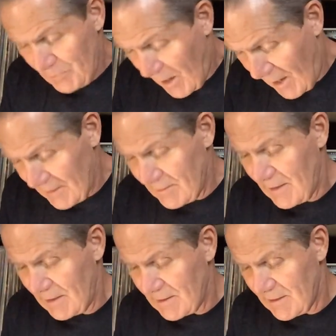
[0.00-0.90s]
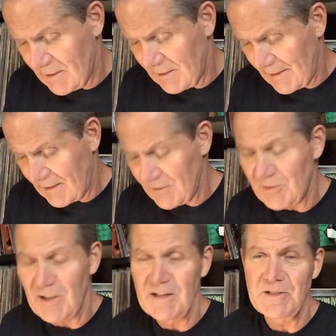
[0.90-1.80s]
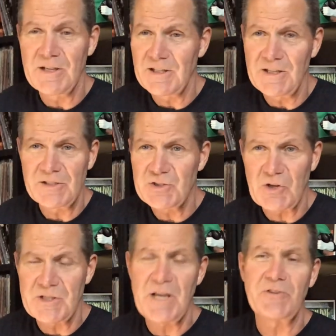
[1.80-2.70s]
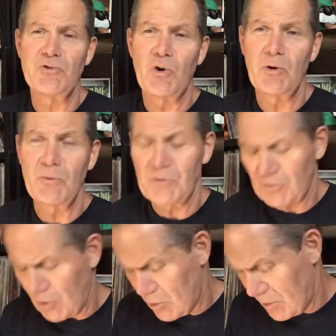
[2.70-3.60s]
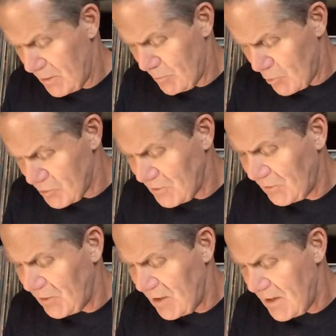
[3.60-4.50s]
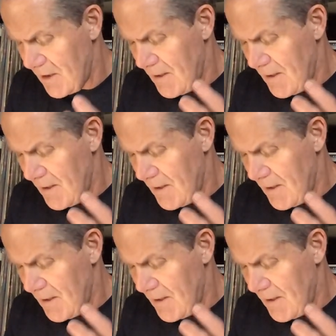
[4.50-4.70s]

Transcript: I think. Uh, like I said, it, it, it, starts out strong with the song Emergency.